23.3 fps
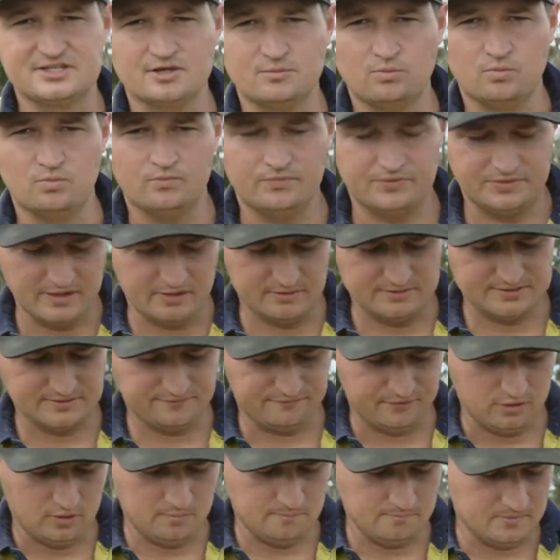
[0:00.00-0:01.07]
So there is a
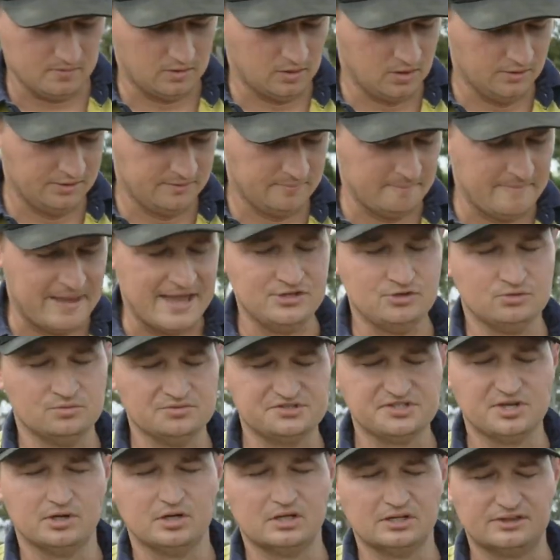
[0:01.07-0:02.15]
few on the manual
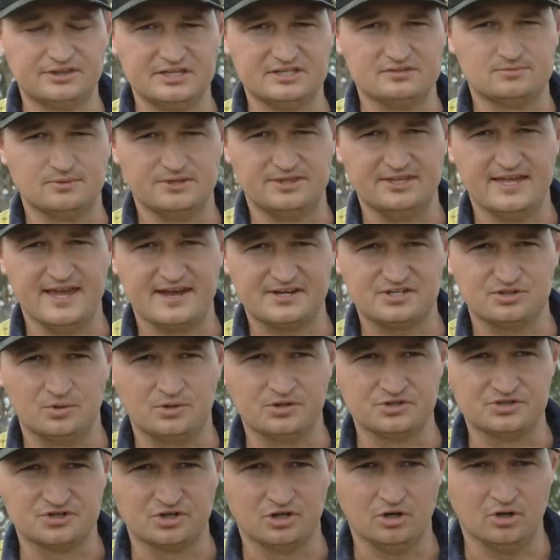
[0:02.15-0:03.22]
side of things with the actual
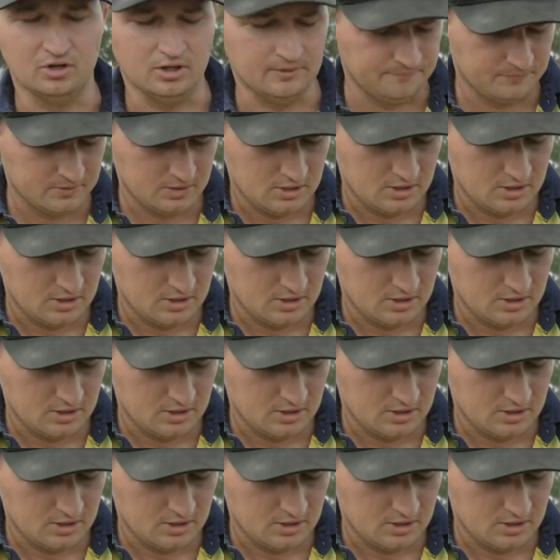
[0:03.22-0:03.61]
controller.